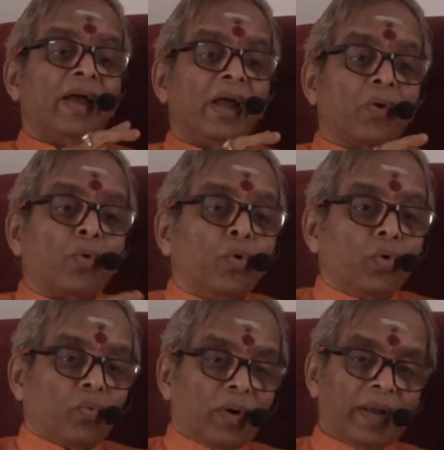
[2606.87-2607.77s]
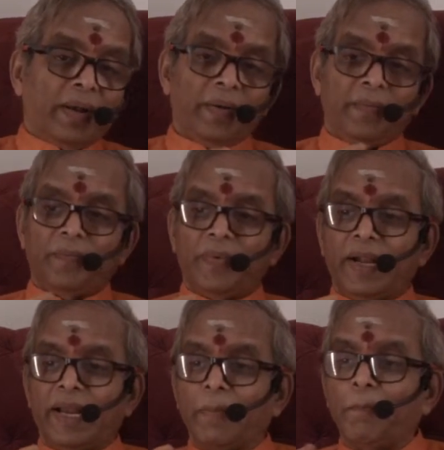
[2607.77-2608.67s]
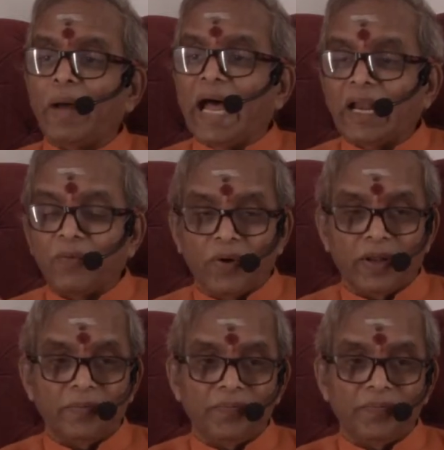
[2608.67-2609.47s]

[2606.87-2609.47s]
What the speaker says: a good one and a bad one.